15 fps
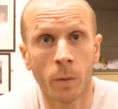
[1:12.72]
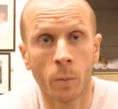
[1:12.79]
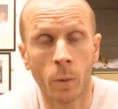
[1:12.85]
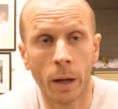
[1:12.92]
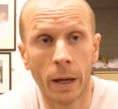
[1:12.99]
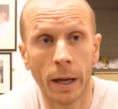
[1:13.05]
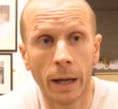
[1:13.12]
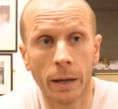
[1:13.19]

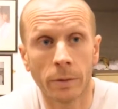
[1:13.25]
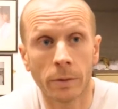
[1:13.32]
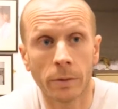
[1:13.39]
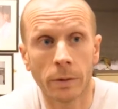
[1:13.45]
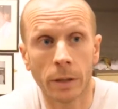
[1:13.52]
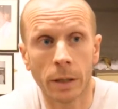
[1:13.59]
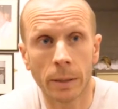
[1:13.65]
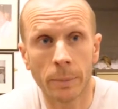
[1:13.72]
where
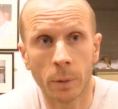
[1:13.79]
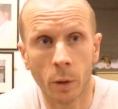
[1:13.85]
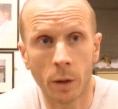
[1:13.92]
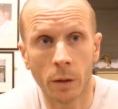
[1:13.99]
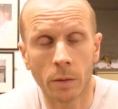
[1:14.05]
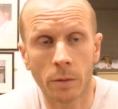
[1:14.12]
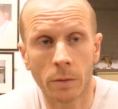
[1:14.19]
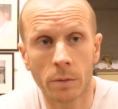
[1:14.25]
he
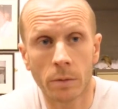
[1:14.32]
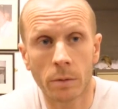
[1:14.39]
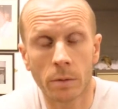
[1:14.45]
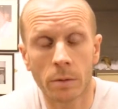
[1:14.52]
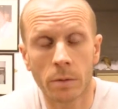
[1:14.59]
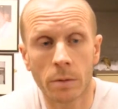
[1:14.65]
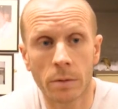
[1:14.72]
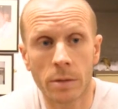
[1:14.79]
put
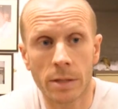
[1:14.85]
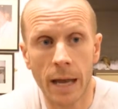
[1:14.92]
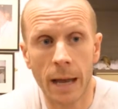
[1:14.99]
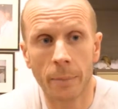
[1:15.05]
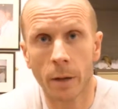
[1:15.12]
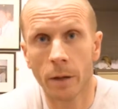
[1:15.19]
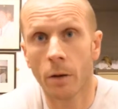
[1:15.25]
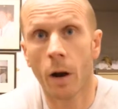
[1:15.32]

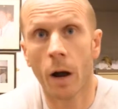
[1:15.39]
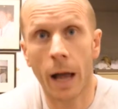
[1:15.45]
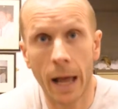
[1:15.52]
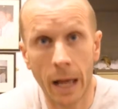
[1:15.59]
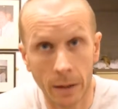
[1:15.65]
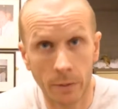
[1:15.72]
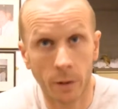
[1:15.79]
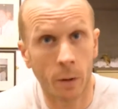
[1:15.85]
Sam under a
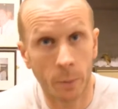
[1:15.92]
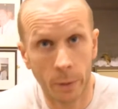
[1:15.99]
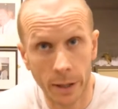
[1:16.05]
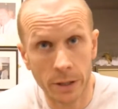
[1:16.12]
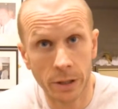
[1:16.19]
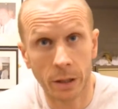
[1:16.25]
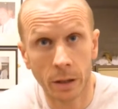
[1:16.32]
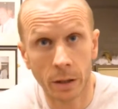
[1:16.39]
hell of a lot of
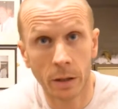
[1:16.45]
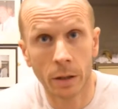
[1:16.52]
pressure.